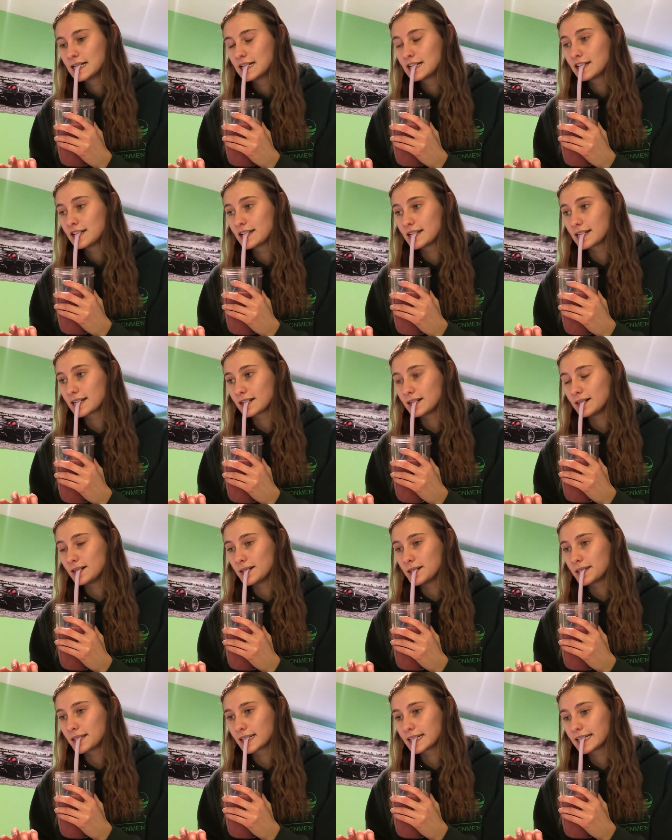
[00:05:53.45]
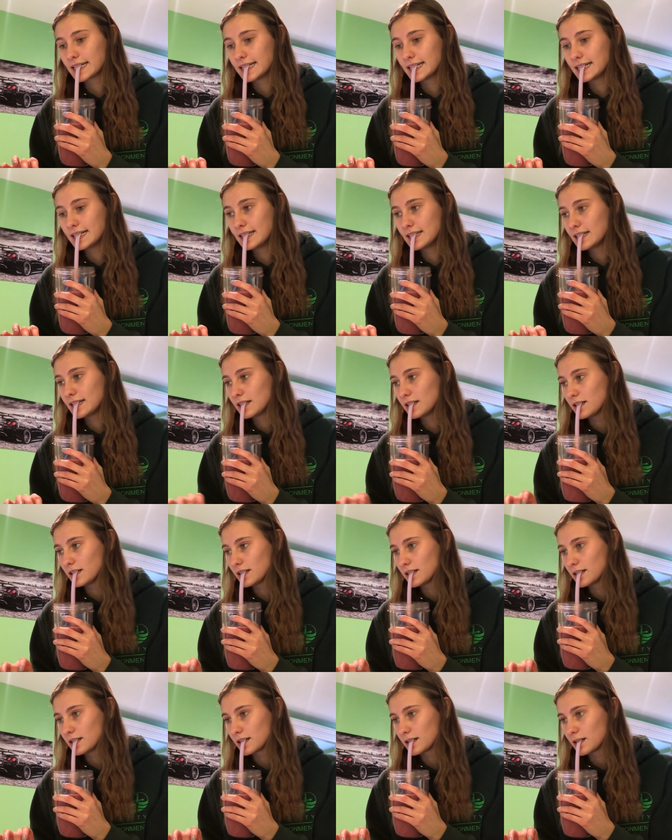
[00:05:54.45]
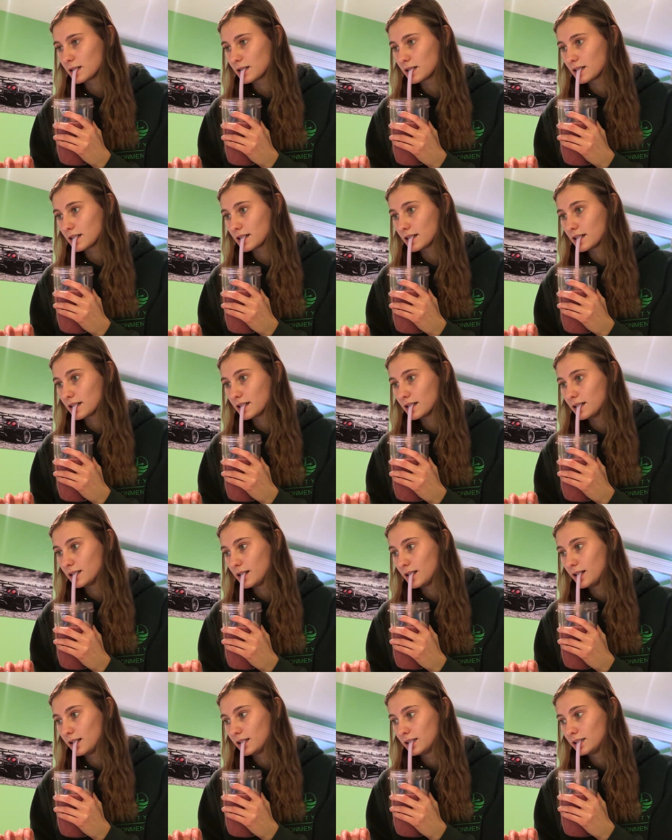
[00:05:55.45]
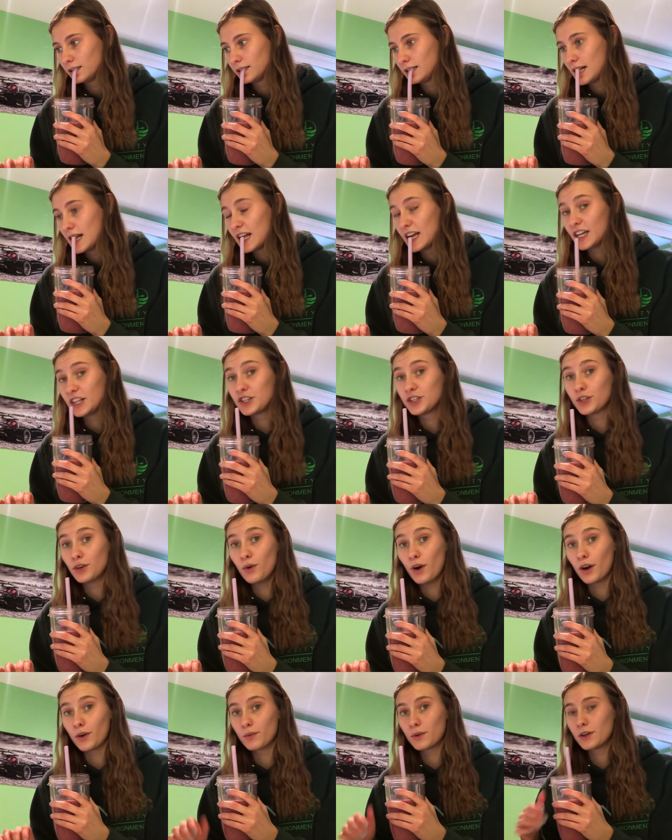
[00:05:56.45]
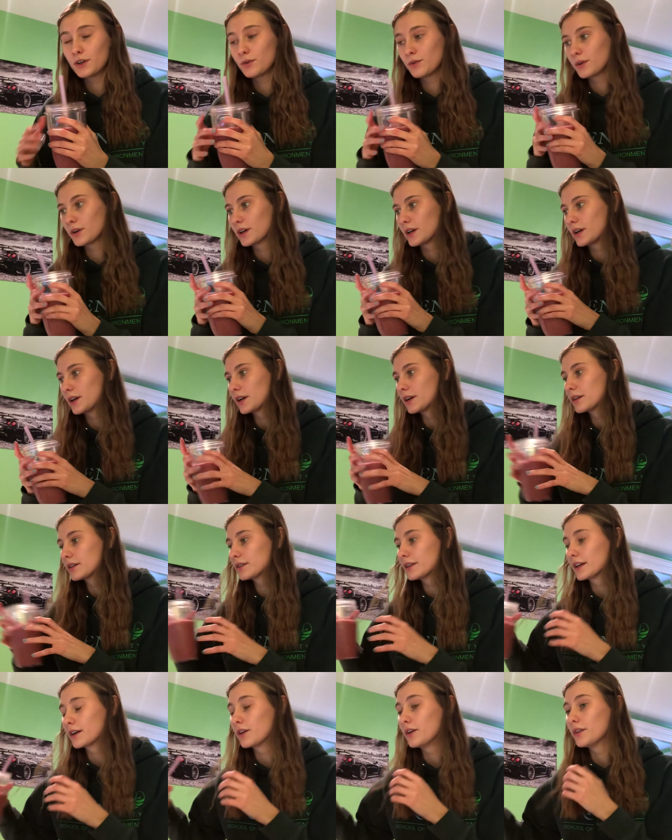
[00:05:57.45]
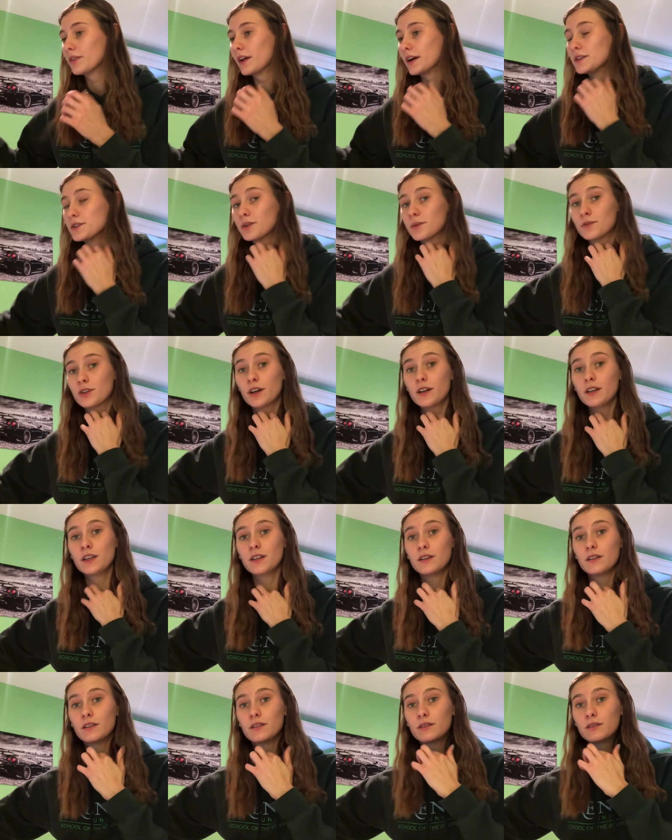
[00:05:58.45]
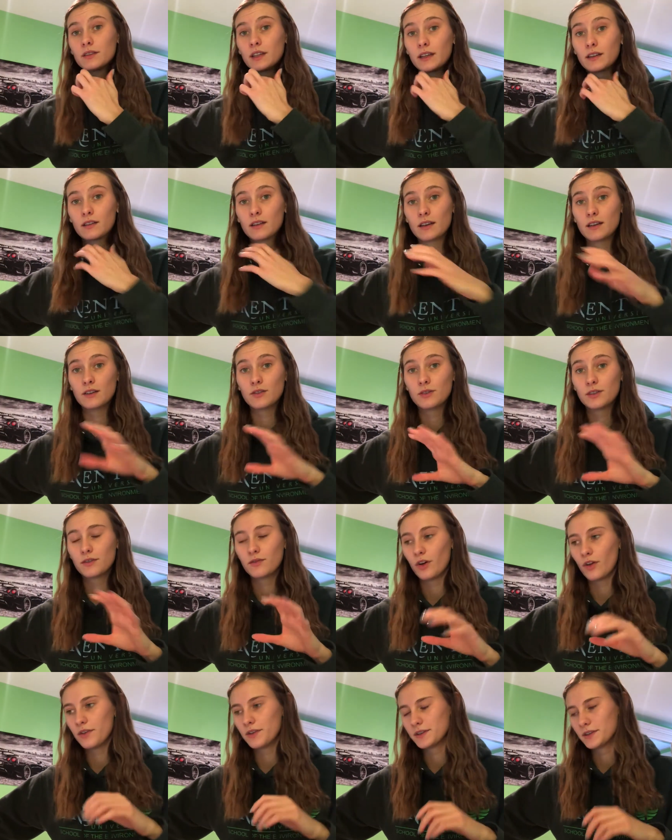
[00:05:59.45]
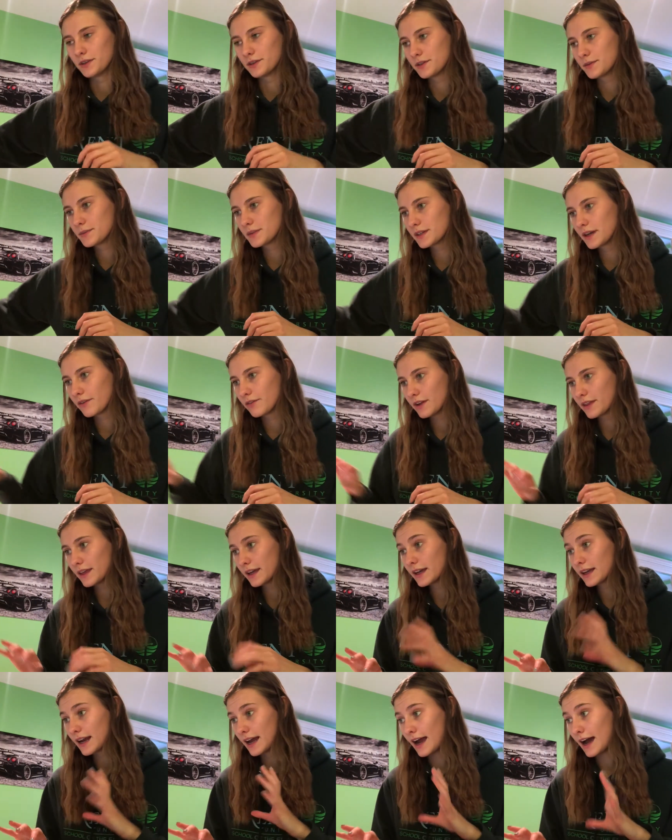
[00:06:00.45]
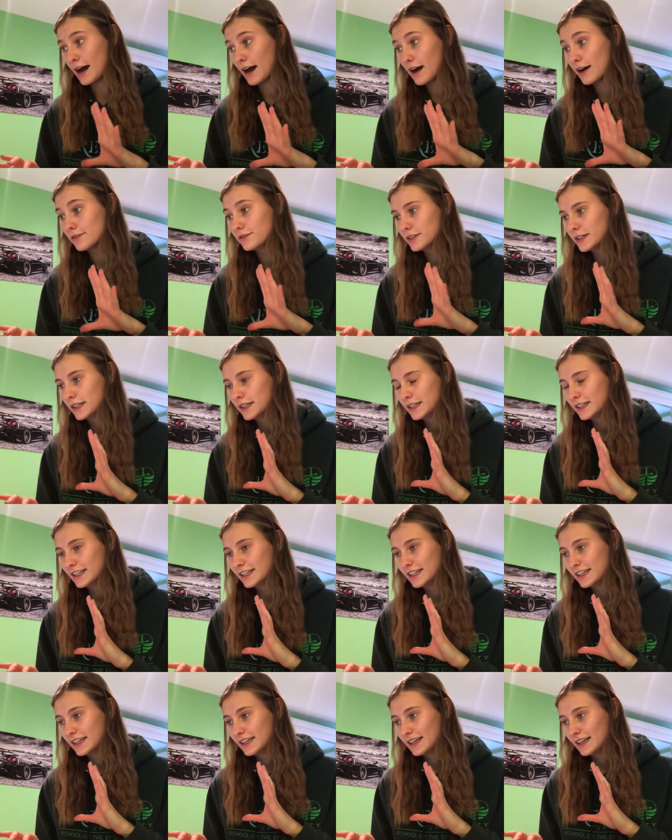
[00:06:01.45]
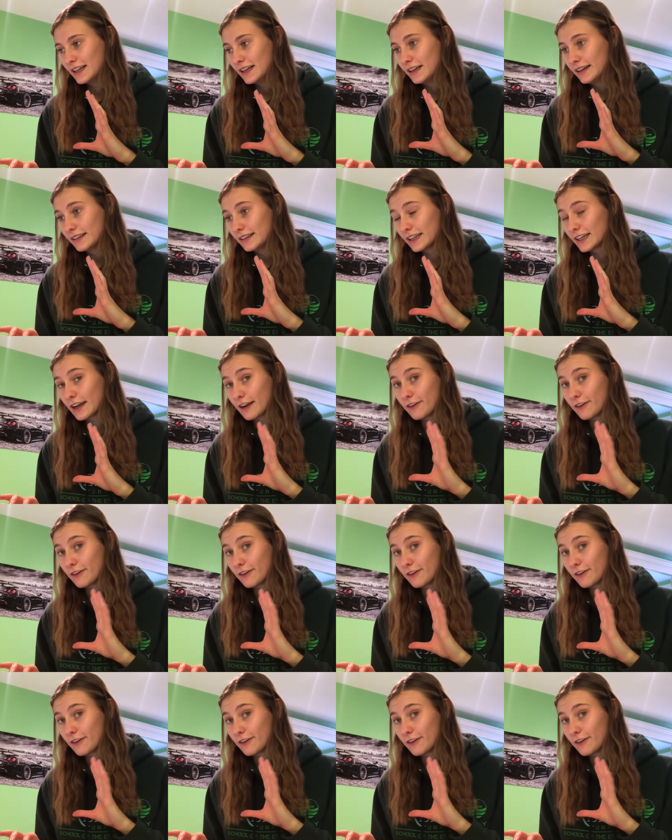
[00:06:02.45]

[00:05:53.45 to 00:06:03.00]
Check all the calendars. It's so hard when you're working like online, so I'm trying to like get used to all the systems and everything, and I have like a